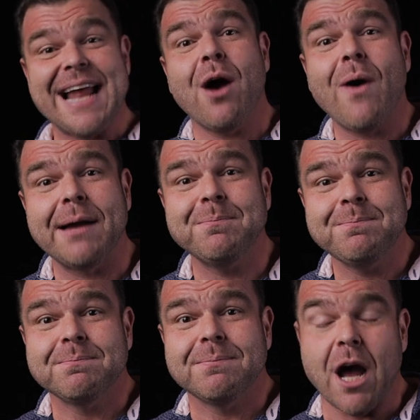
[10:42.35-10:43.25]
now I'm
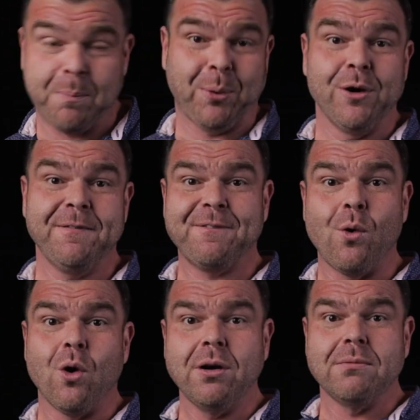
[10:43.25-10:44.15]
approved
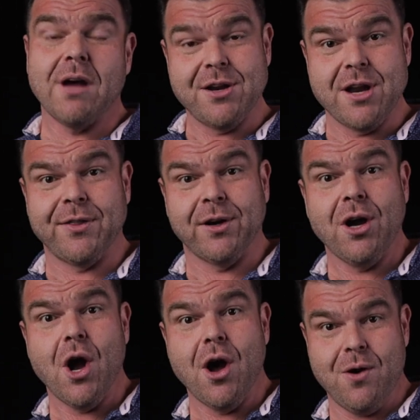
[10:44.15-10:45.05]
for another
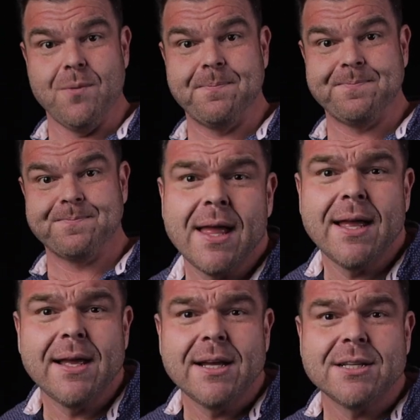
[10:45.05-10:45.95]
home.
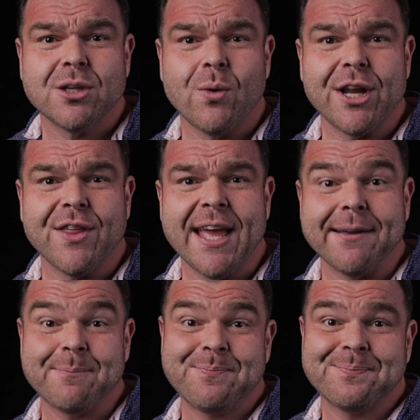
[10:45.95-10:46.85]
So what do you
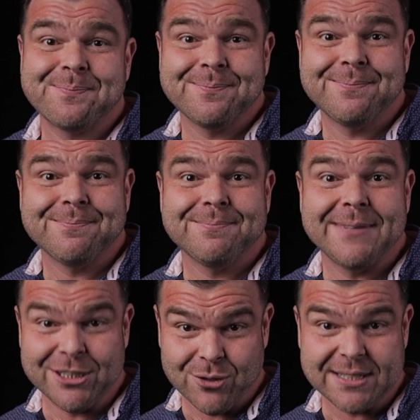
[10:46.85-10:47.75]
think?
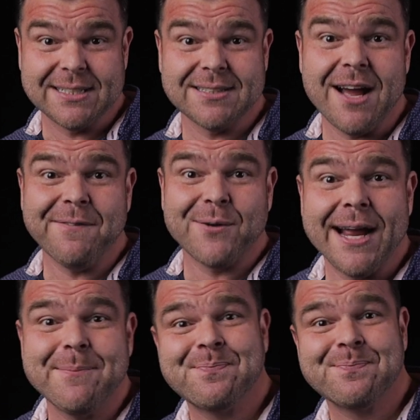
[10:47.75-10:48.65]
Interesting stuff,
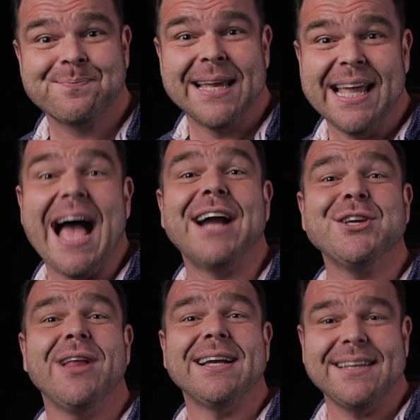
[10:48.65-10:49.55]
right? How do
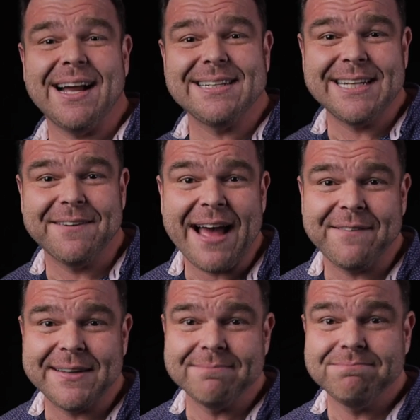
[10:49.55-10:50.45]
you like the idea of
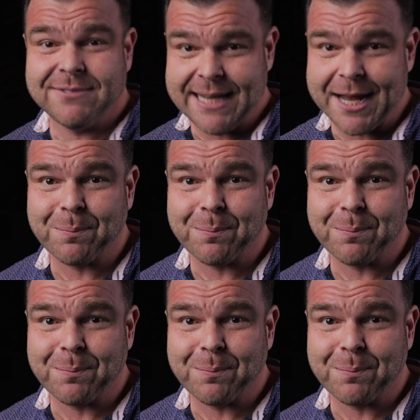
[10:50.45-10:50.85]
having 10